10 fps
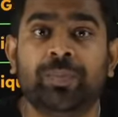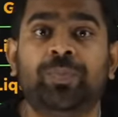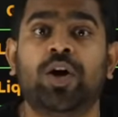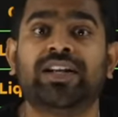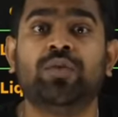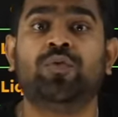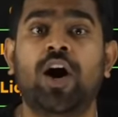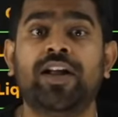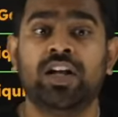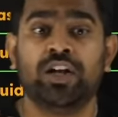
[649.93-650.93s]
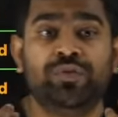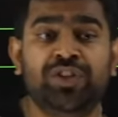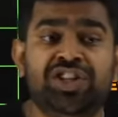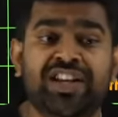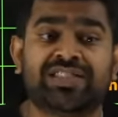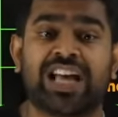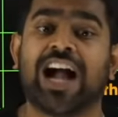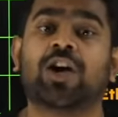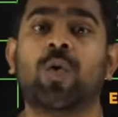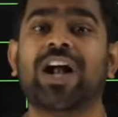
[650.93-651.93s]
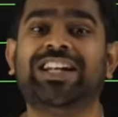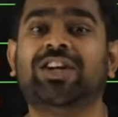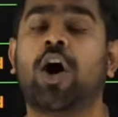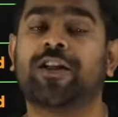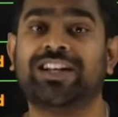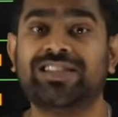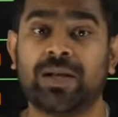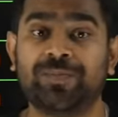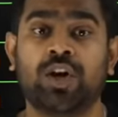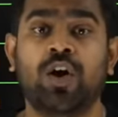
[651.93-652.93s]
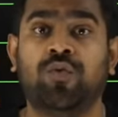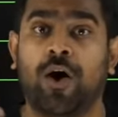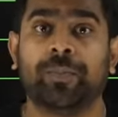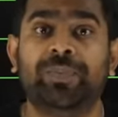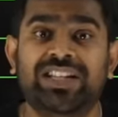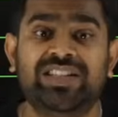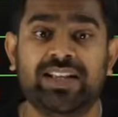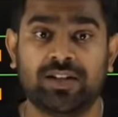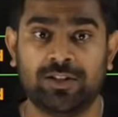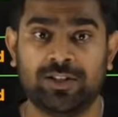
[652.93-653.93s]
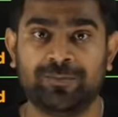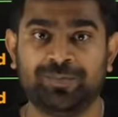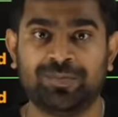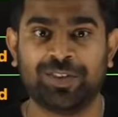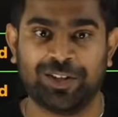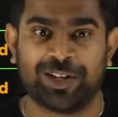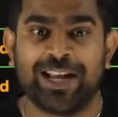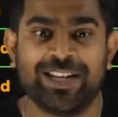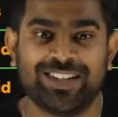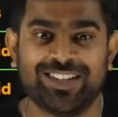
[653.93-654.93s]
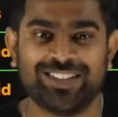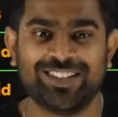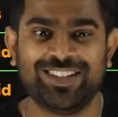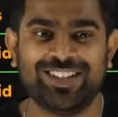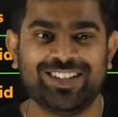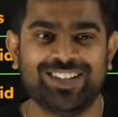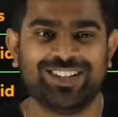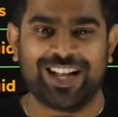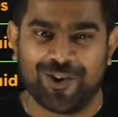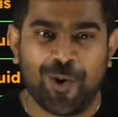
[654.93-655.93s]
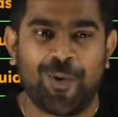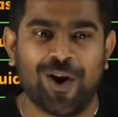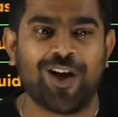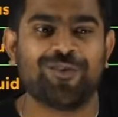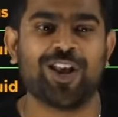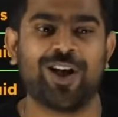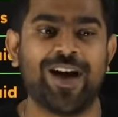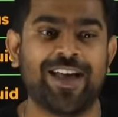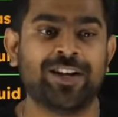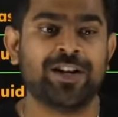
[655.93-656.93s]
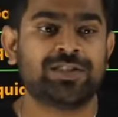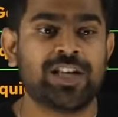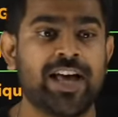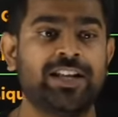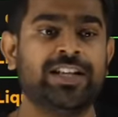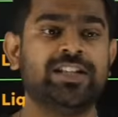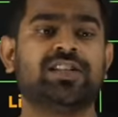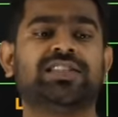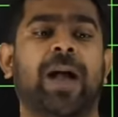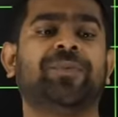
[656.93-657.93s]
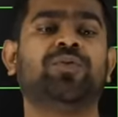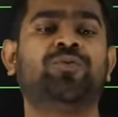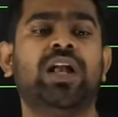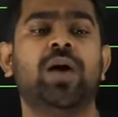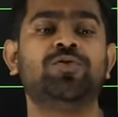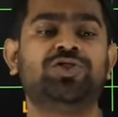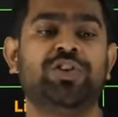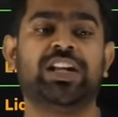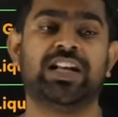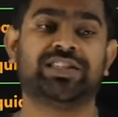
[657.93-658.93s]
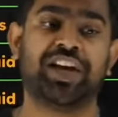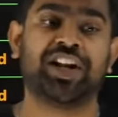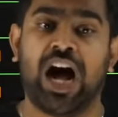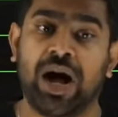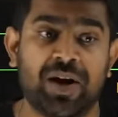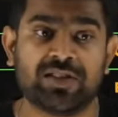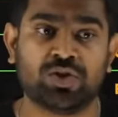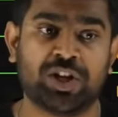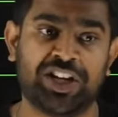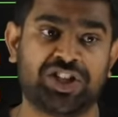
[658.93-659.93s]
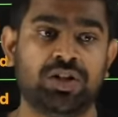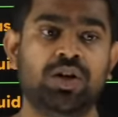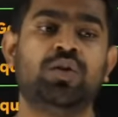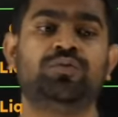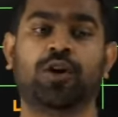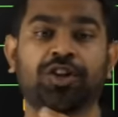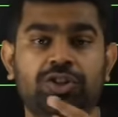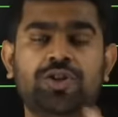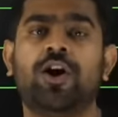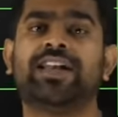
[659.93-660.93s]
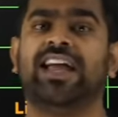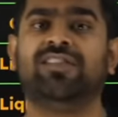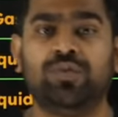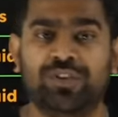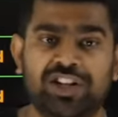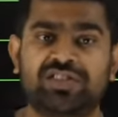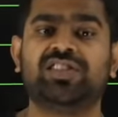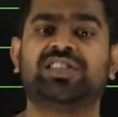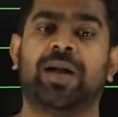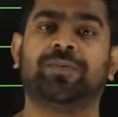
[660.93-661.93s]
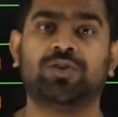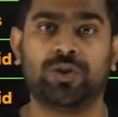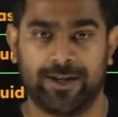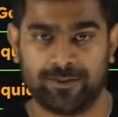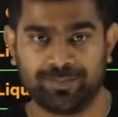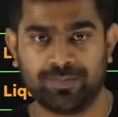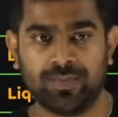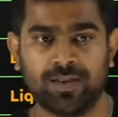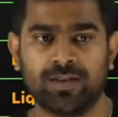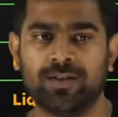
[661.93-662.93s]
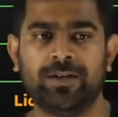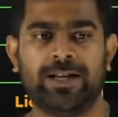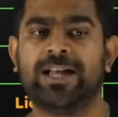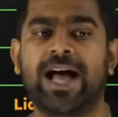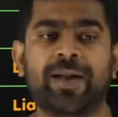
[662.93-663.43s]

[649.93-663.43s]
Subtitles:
important for fishes, aquatic organisms for breathing. Right? I hope all of you are aware. Sir, in the chapter full of muchuringla, sir, Ama Suresh. For sure, I will finish this chapter today. And